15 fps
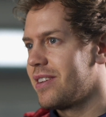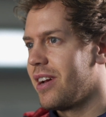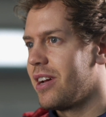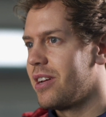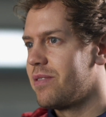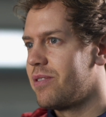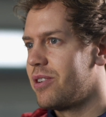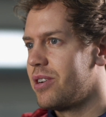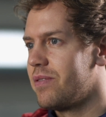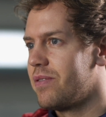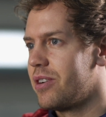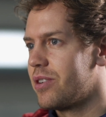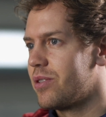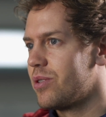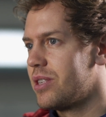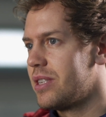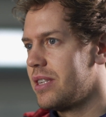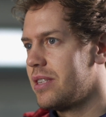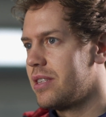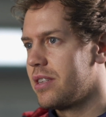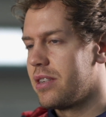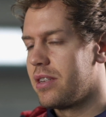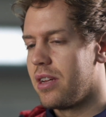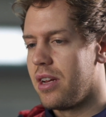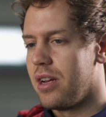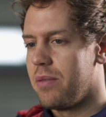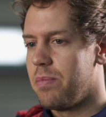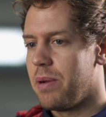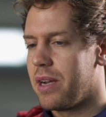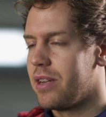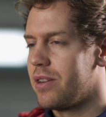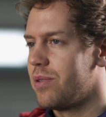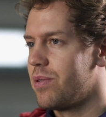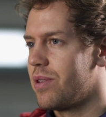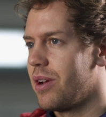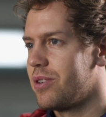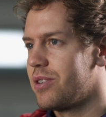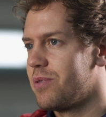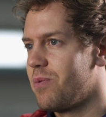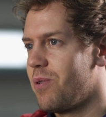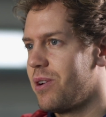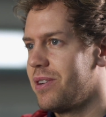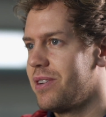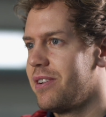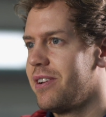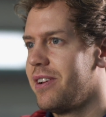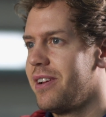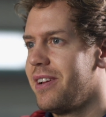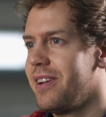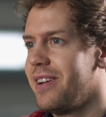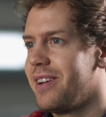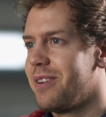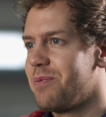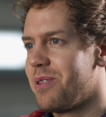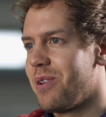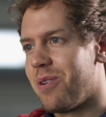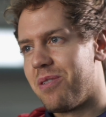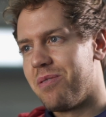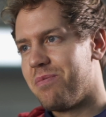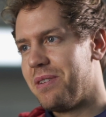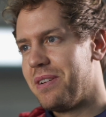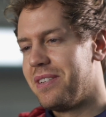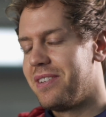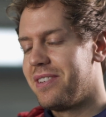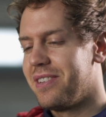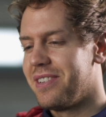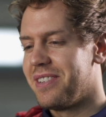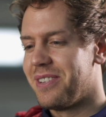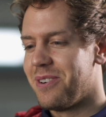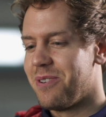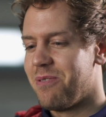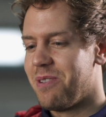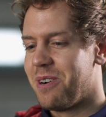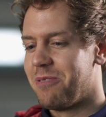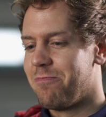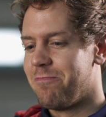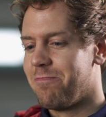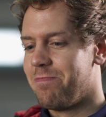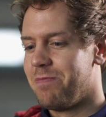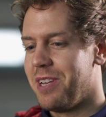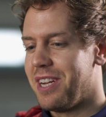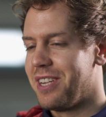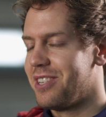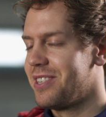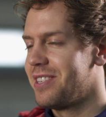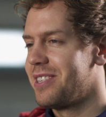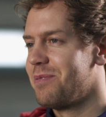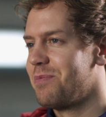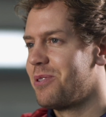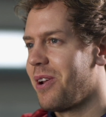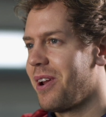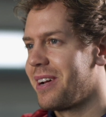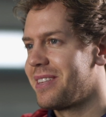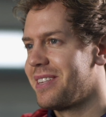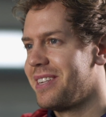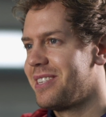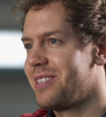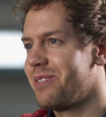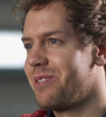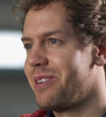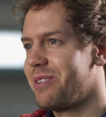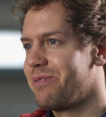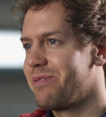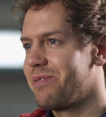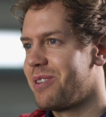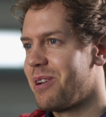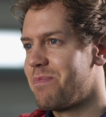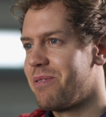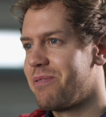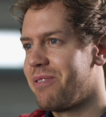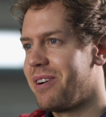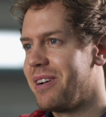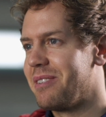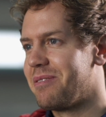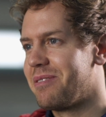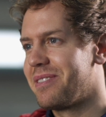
I had a very good season back in 2001 with a lot of wins. So yeah, I just seem to like the history of number 5.